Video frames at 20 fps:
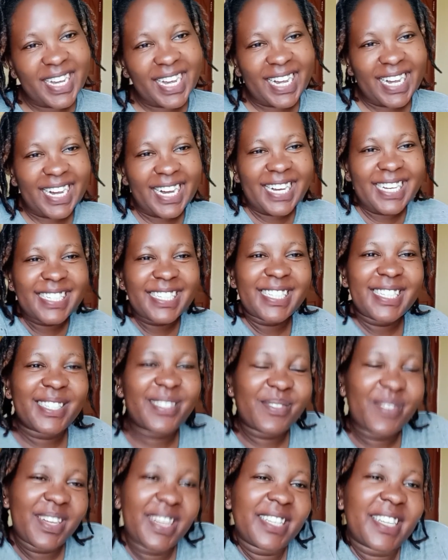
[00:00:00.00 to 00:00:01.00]
guys,
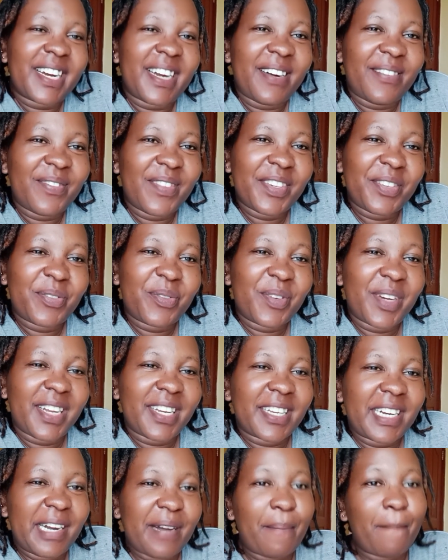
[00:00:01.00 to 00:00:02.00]
welcome and
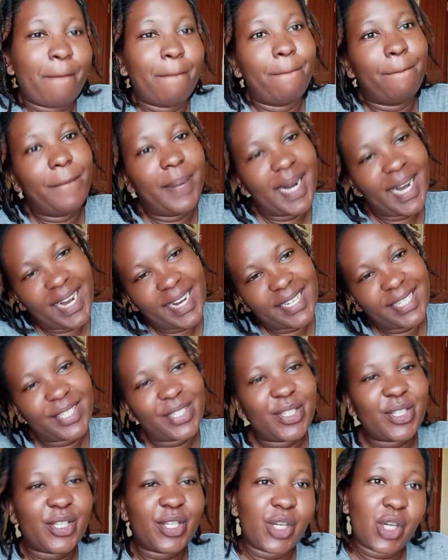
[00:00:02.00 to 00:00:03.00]
welcome back
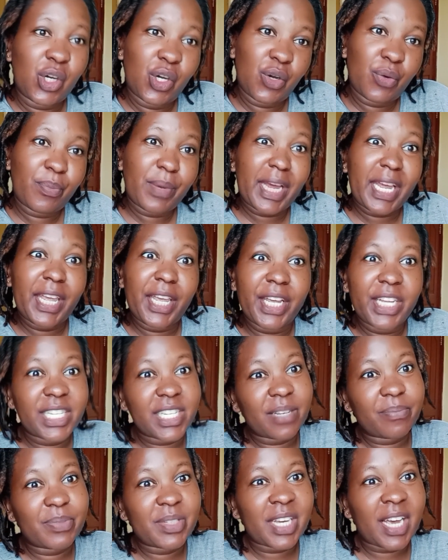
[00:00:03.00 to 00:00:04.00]
to my
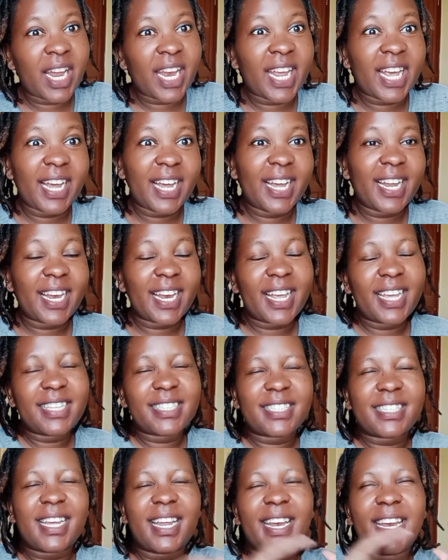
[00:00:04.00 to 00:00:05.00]
YouTube channel.
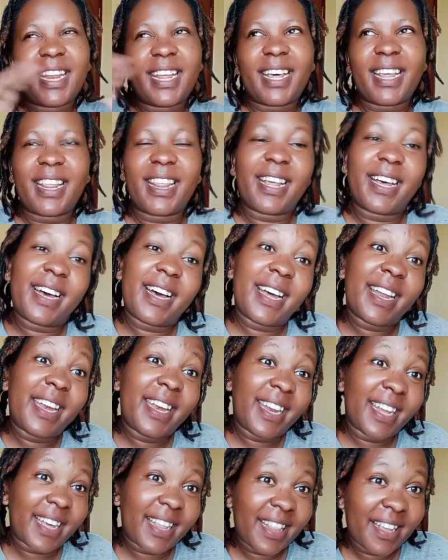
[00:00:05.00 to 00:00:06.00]
It's another
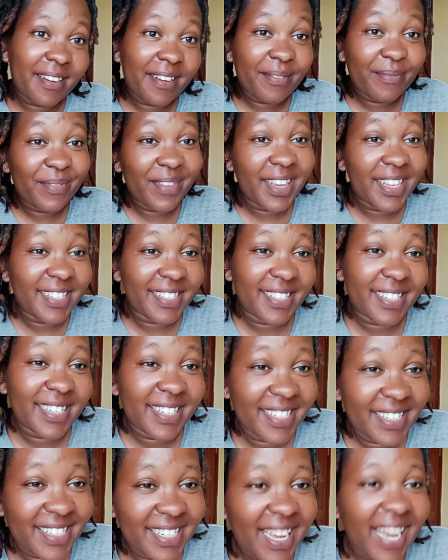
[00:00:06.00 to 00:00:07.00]
amazing
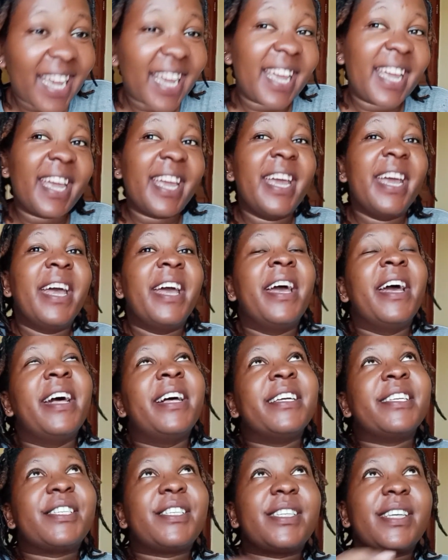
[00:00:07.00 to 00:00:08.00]
day.
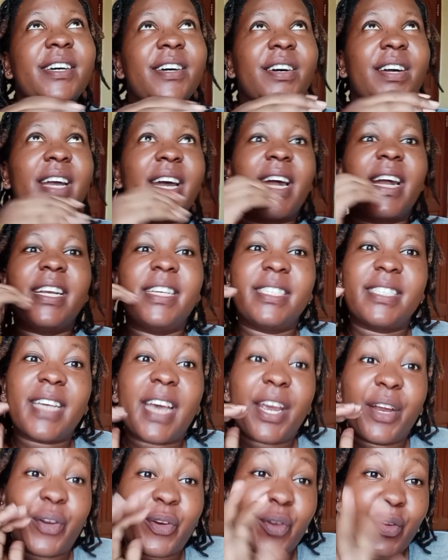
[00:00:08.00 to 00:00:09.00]
So guys,
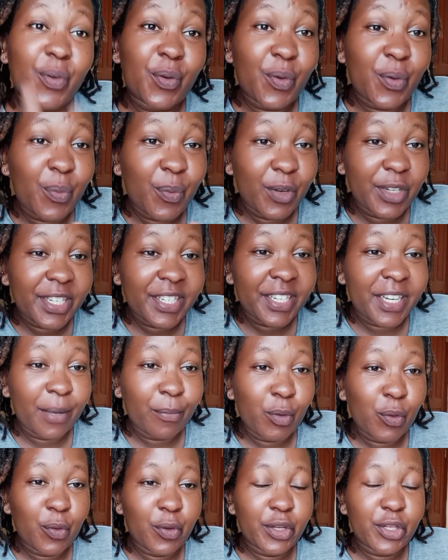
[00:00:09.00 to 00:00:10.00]
I don't know what time
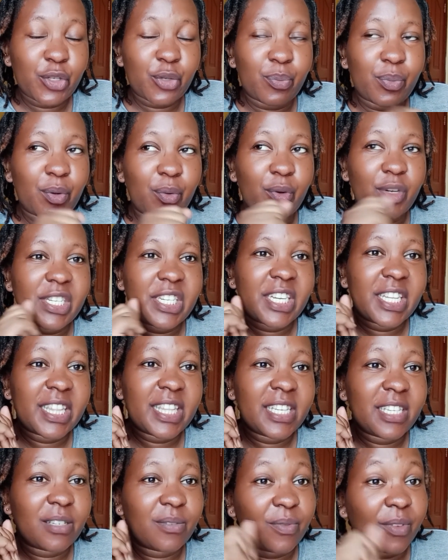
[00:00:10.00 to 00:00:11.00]
you're going to be watching
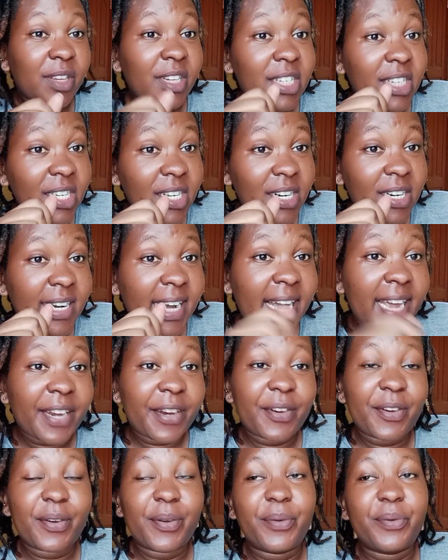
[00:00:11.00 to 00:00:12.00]
this video. I
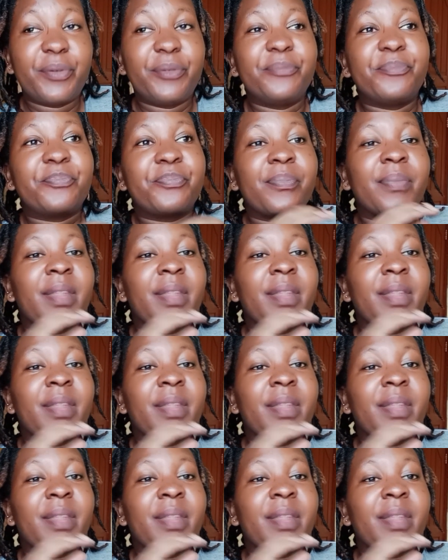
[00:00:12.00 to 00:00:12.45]
don't know,